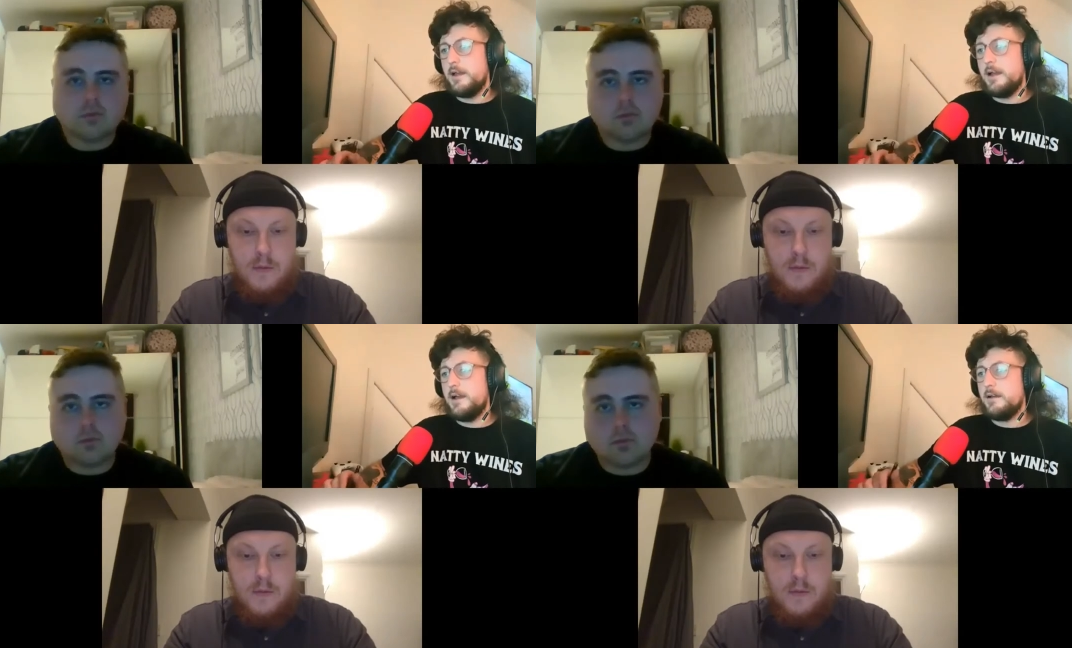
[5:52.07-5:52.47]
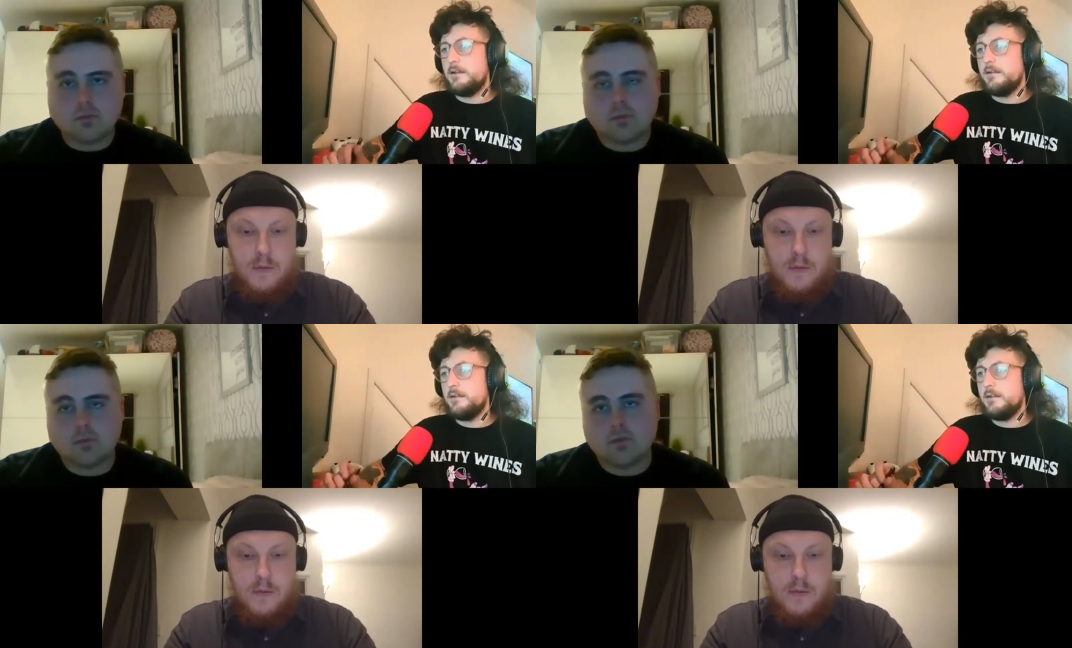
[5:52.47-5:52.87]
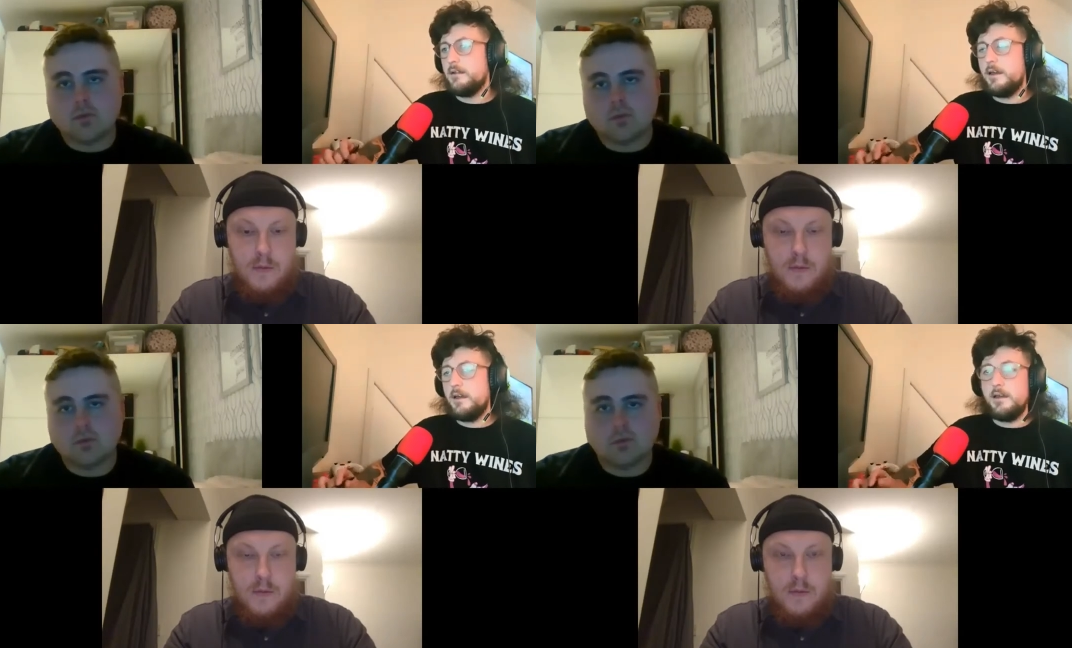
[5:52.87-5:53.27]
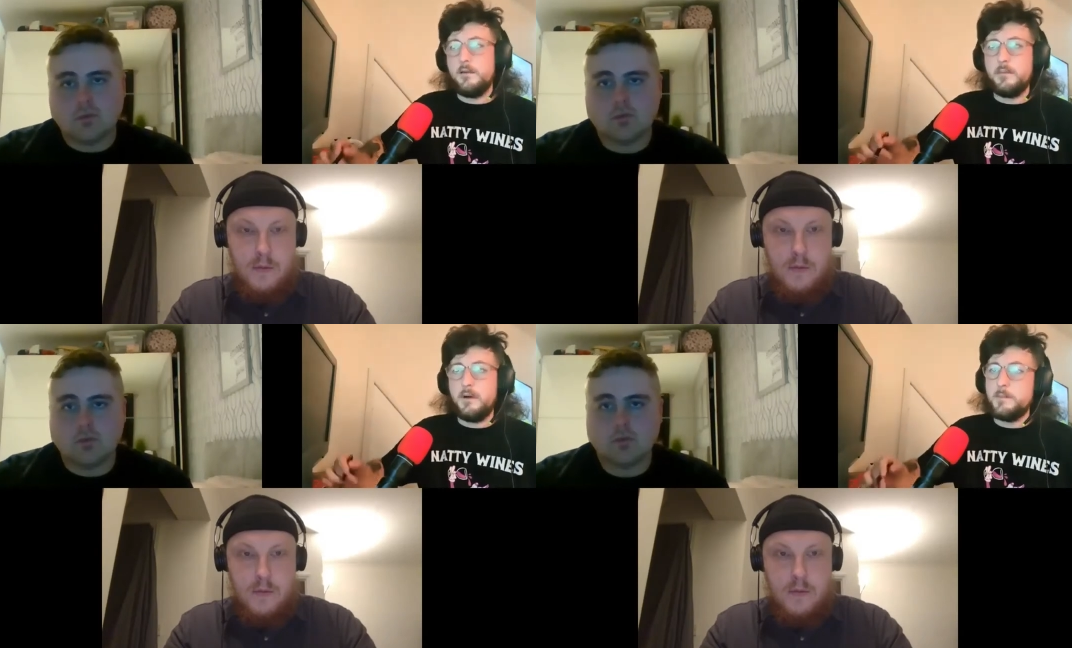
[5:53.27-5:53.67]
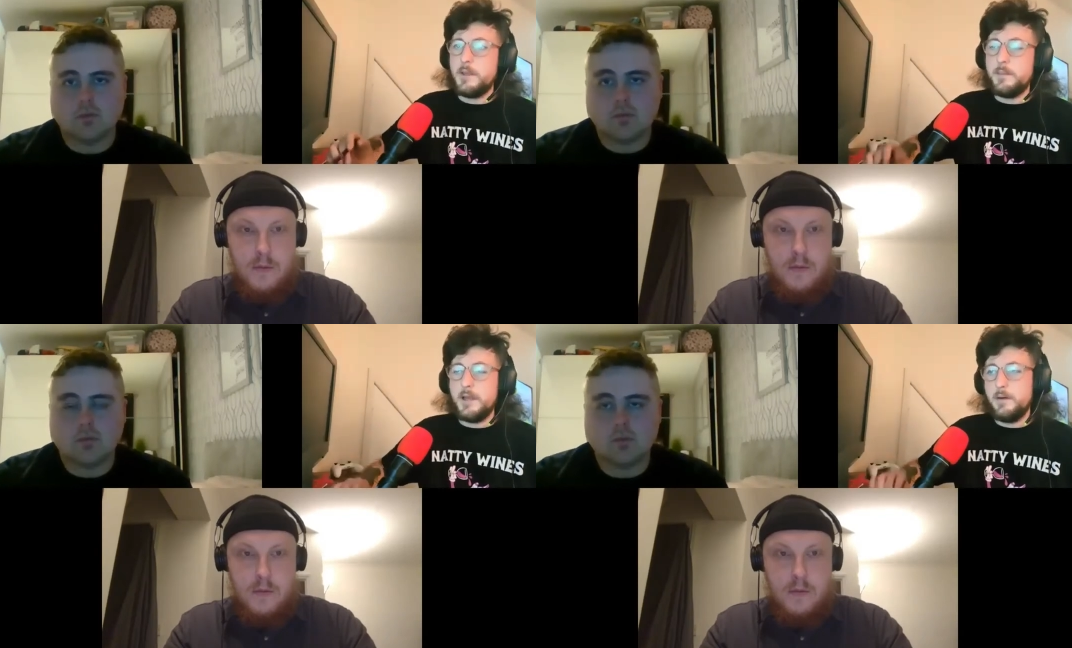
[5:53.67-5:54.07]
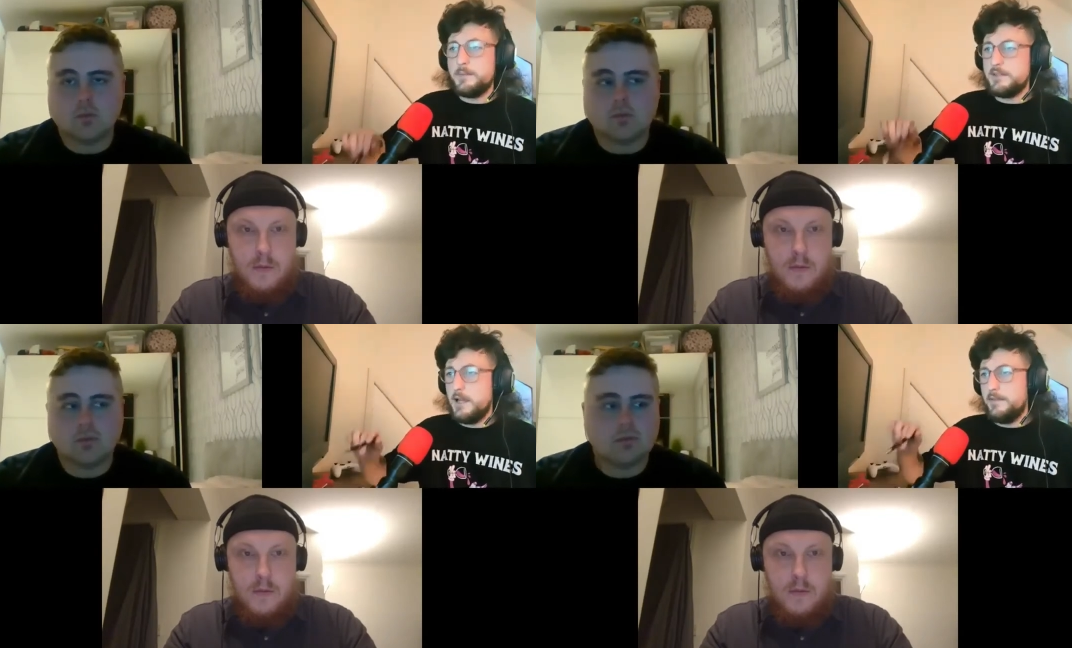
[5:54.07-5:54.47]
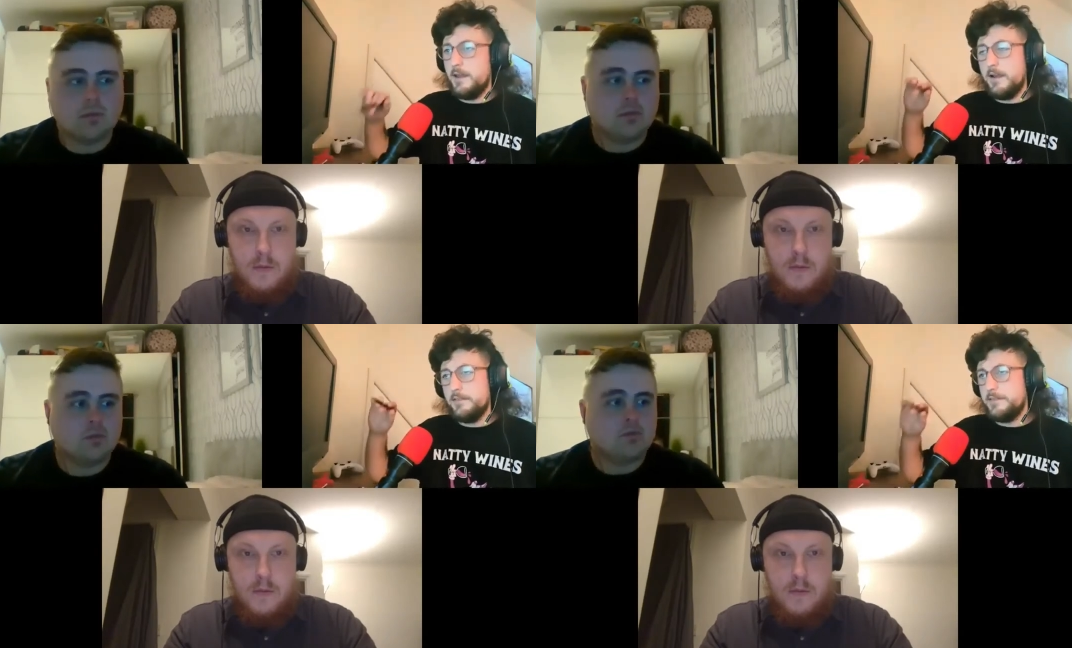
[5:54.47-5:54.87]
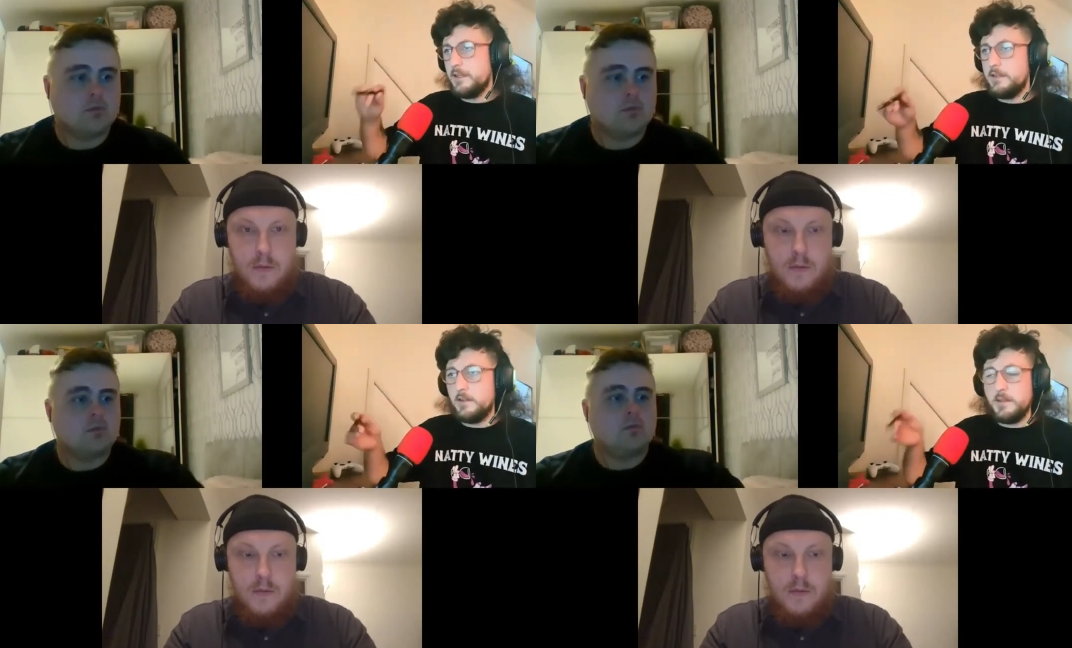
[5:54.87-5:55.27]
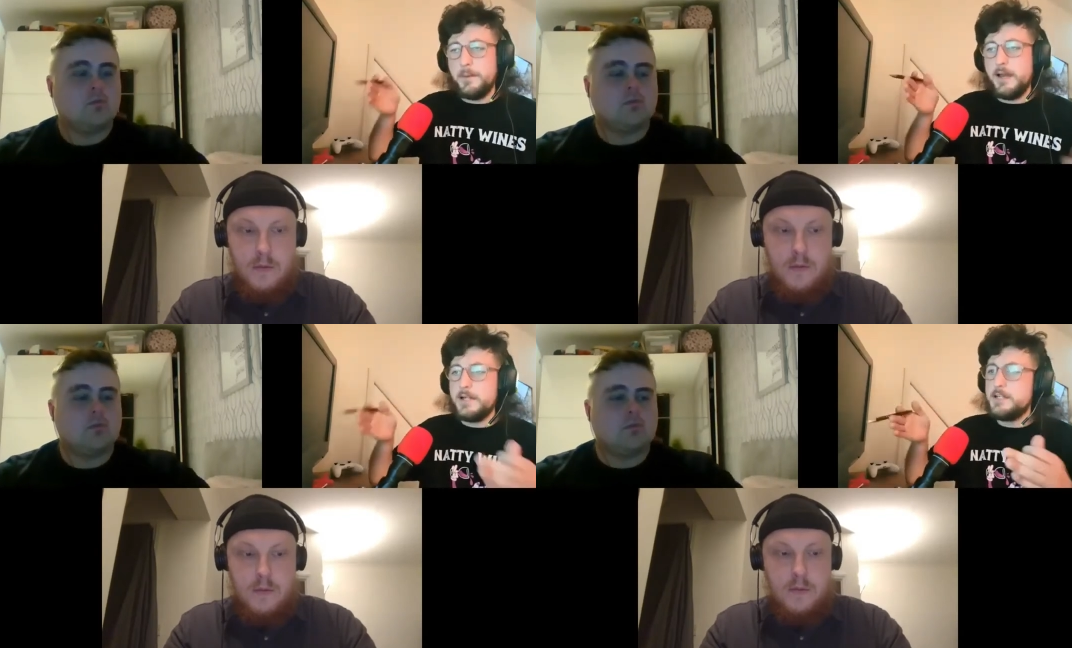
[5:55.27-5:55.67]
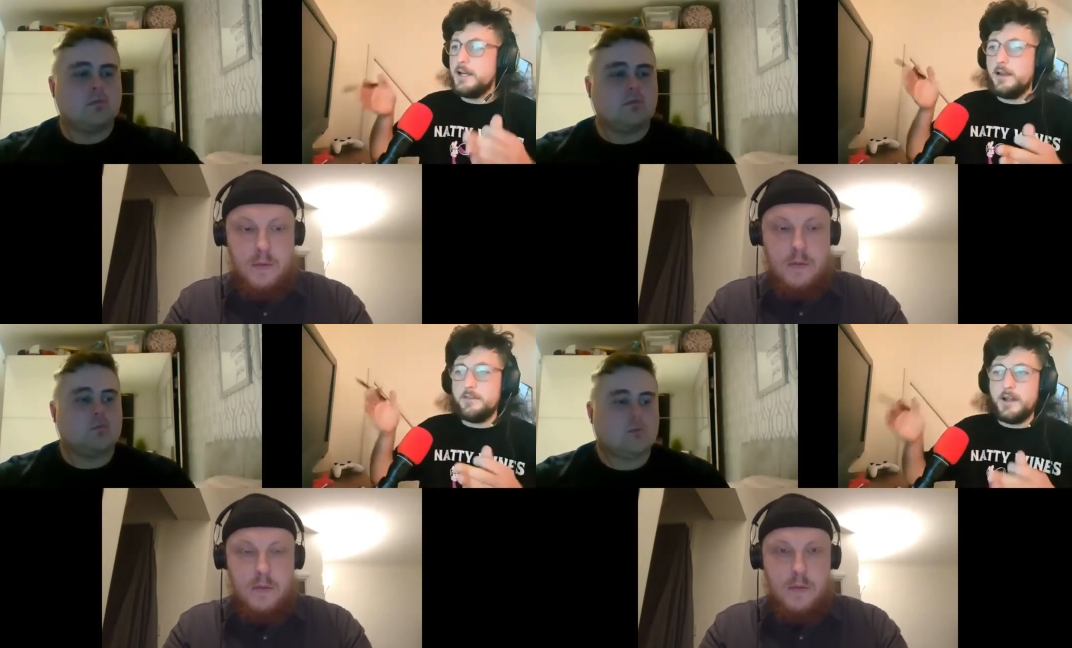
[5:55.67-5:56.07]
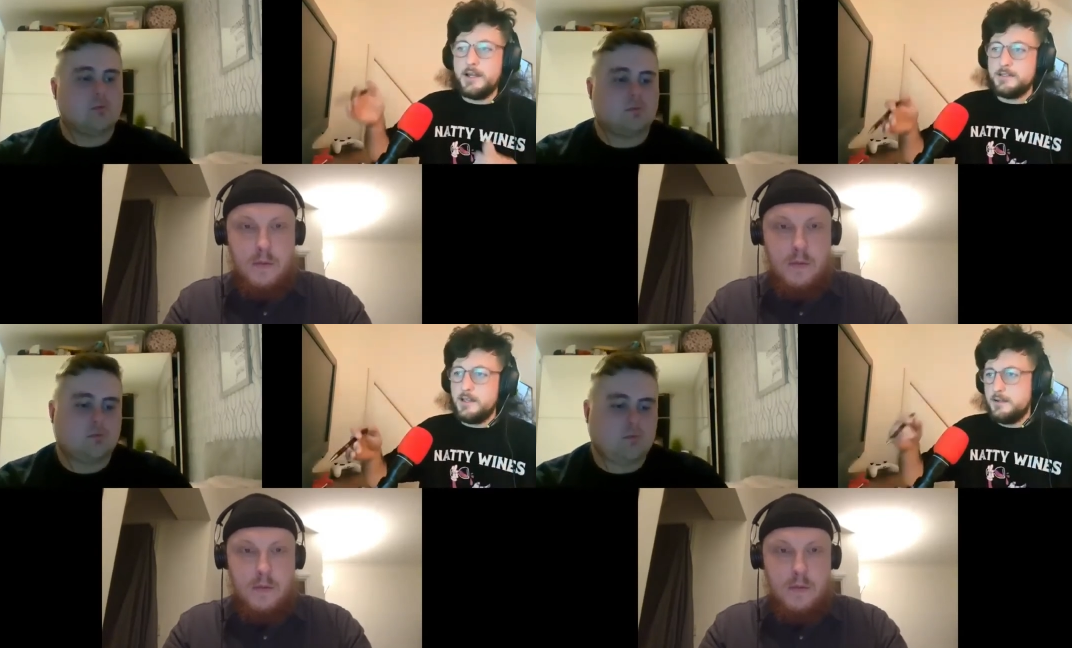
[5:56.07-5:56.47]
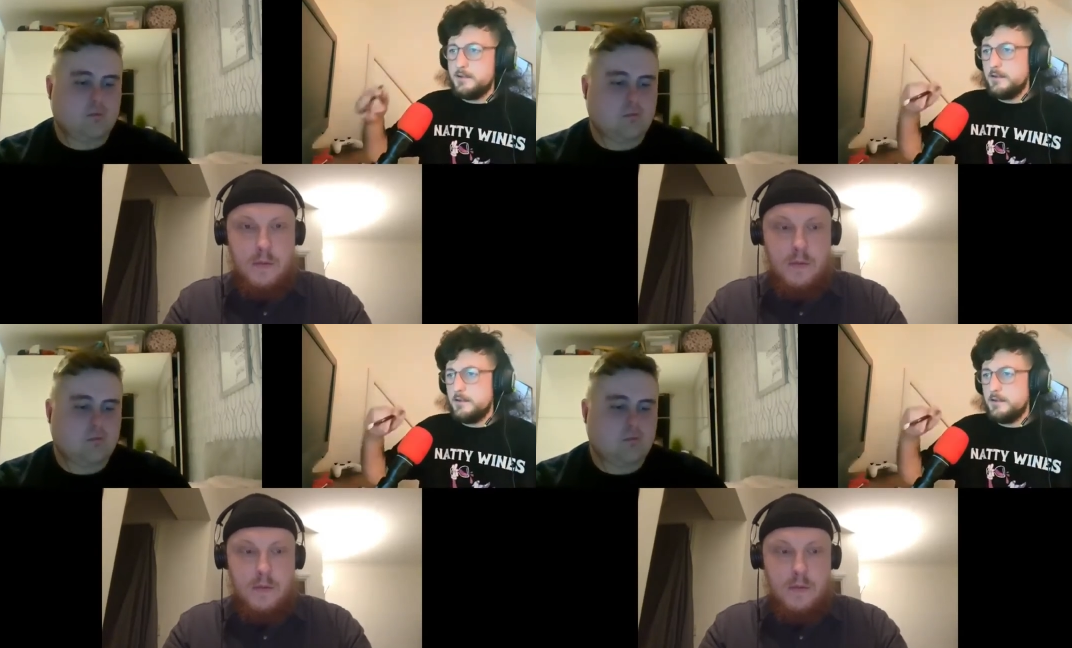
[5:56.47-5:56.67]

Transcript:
Speaker 1: at um, on the BBL website, they have the you know the bar chart on the right hand side.